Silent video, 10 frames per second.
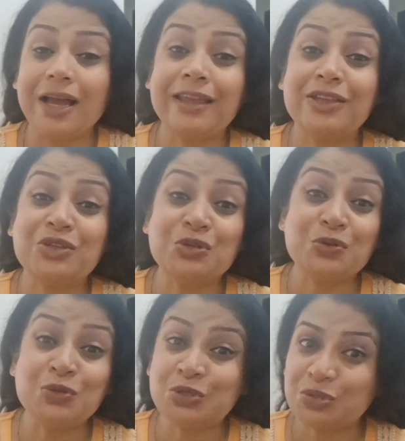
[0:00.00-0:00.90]
I can
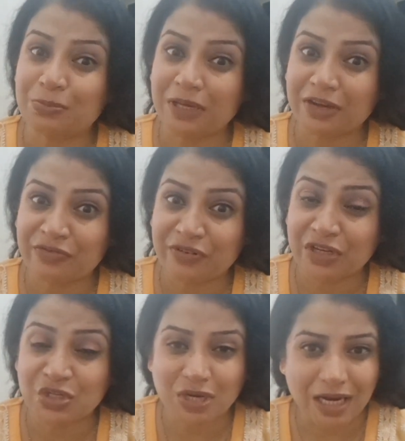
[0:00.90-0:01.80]
choose to be a
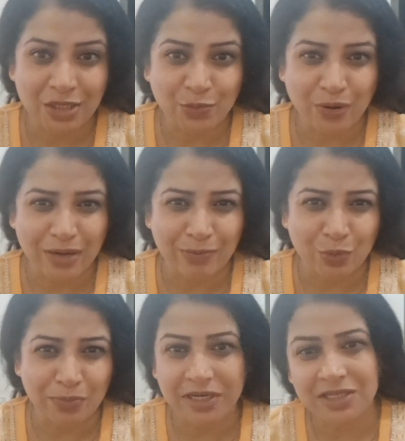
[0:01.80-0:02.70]
fish at one
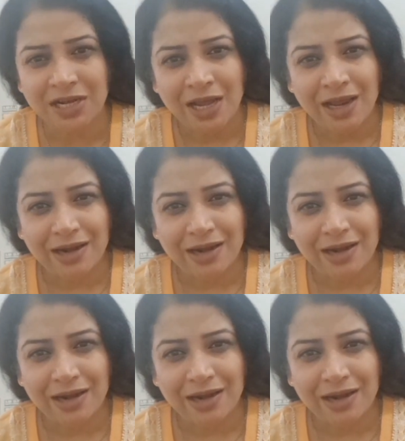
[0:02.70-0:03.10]
moment